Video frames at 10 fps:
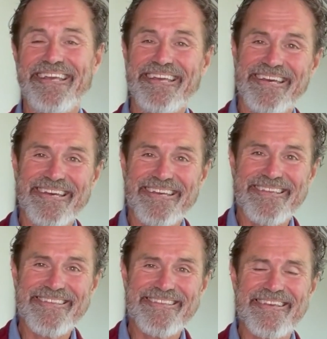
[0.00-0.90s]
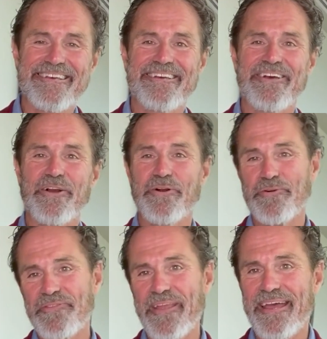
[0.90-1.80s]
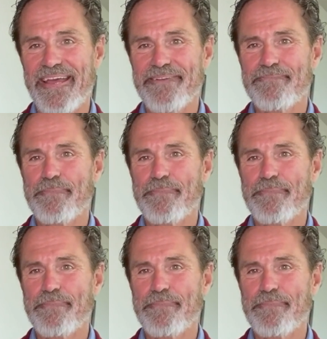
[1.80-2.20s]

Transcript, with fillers: is Earth Day.